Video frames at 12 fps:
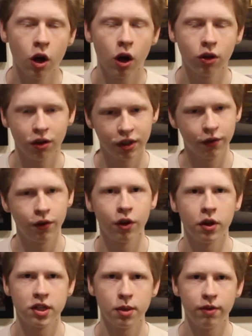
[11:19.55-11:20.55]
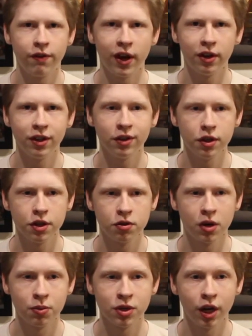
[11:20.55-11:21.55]
All the links for those can be found in the
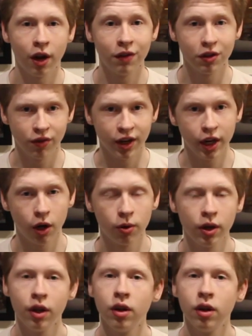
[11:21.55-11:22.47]
description of this video.